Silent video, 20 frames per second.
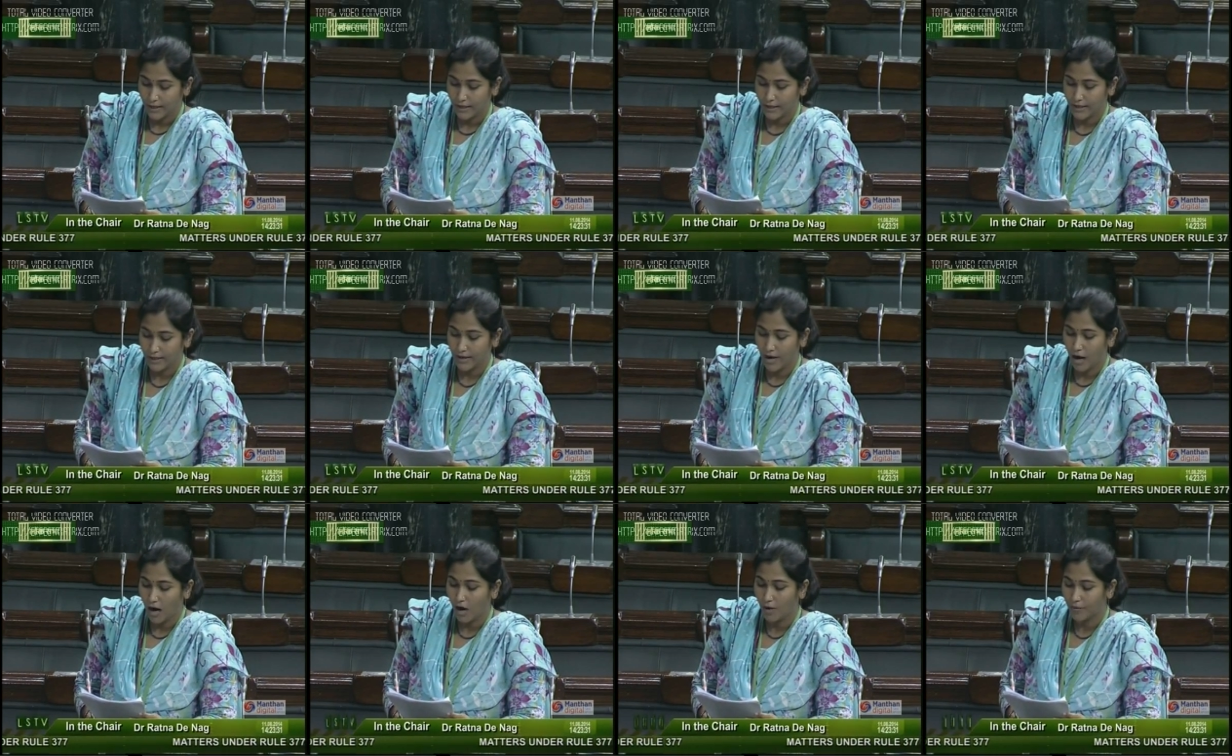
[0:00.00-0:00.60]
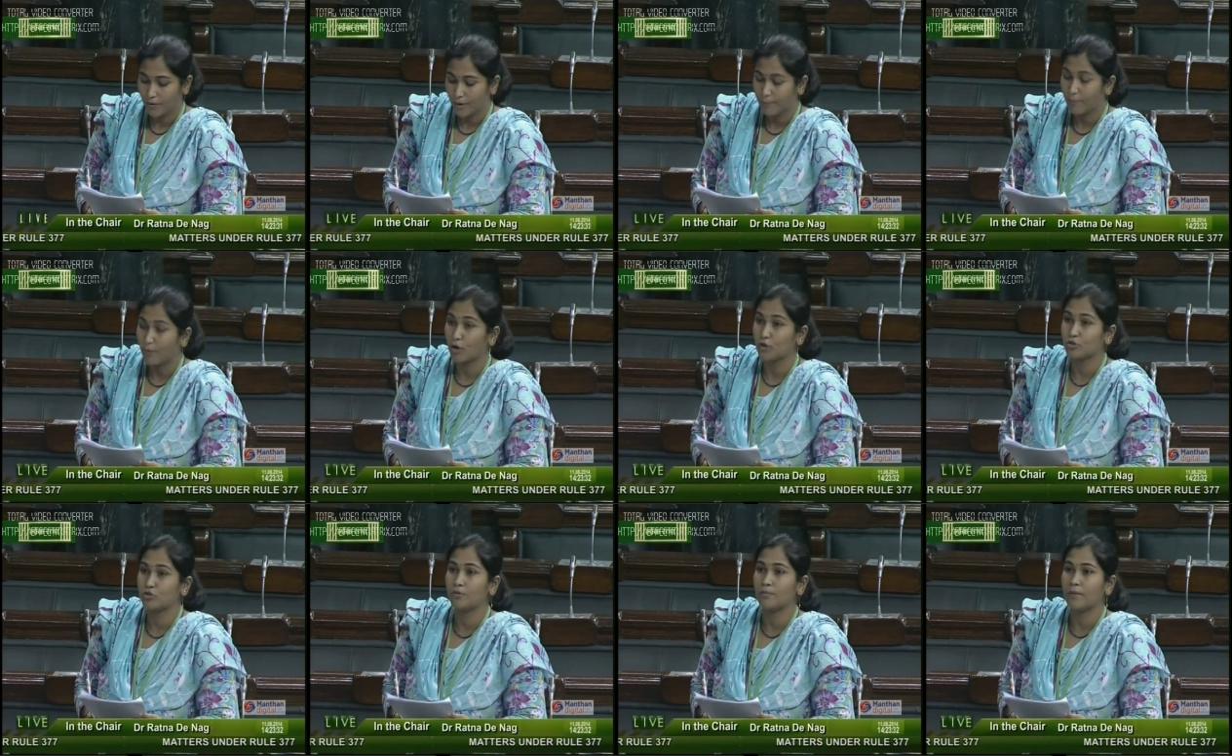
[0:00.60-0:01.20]
in Howrah
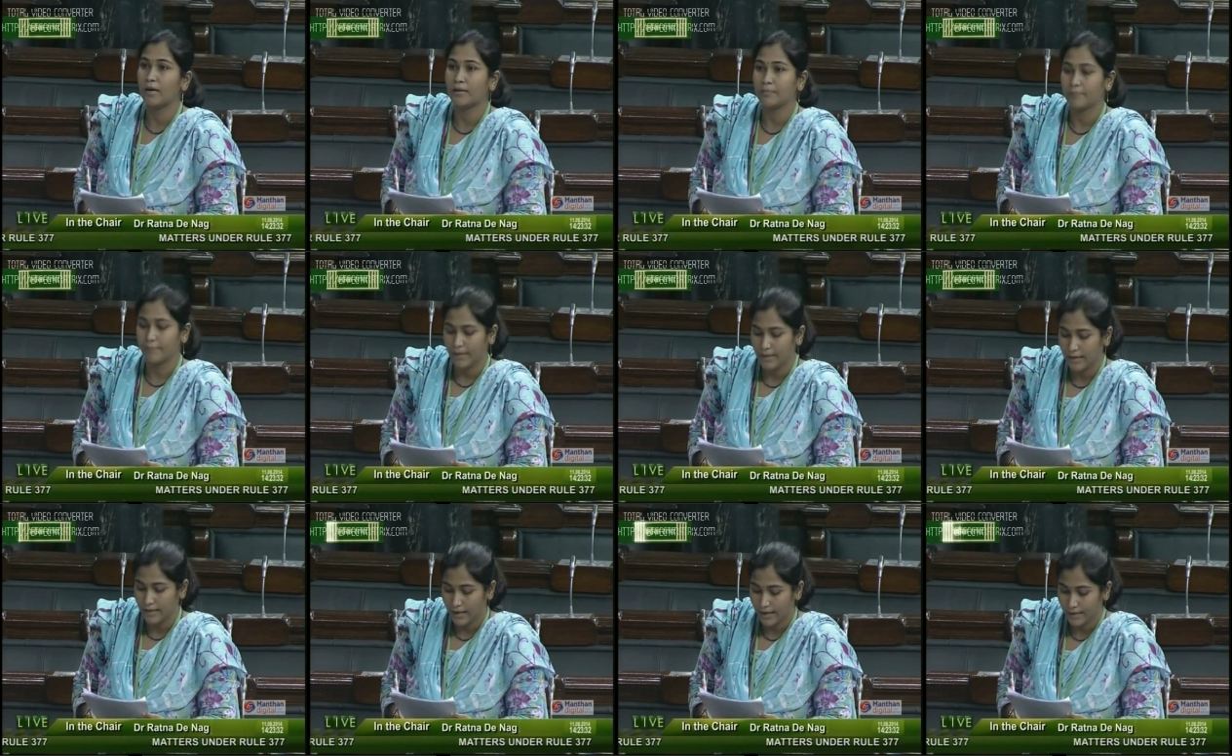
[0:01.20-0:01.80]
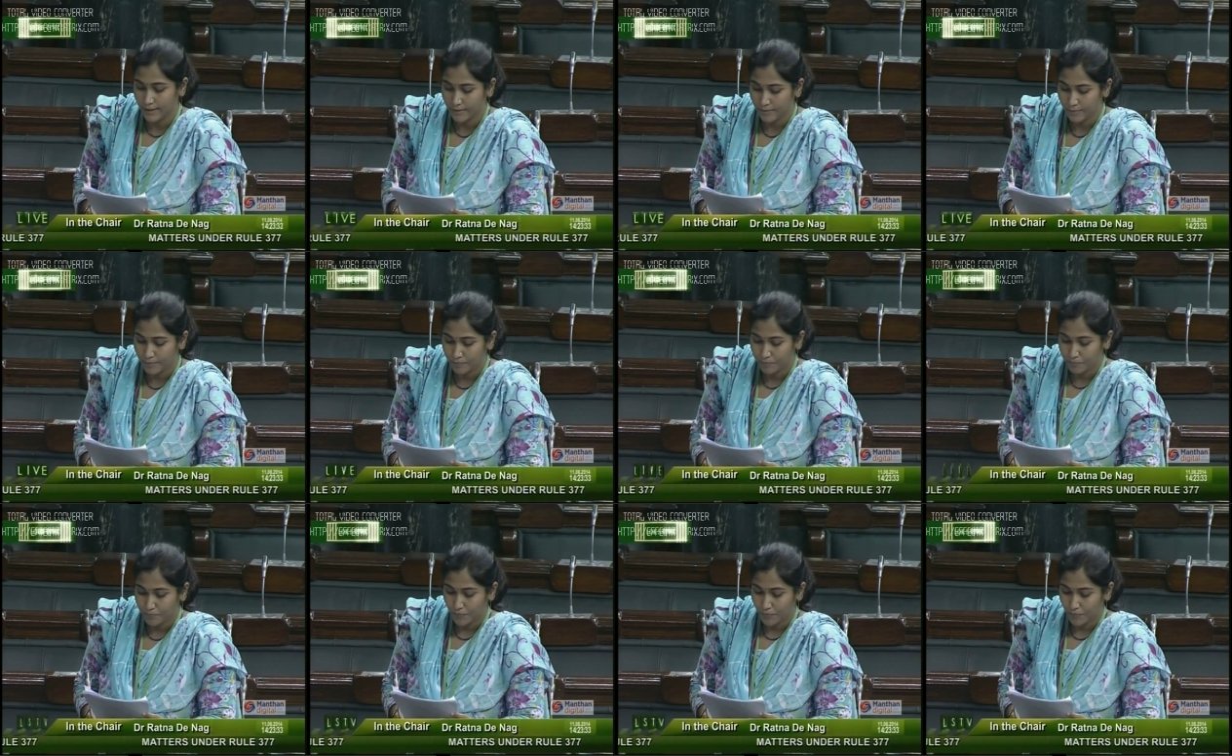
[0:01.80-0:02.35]
Bardhaman Mail Line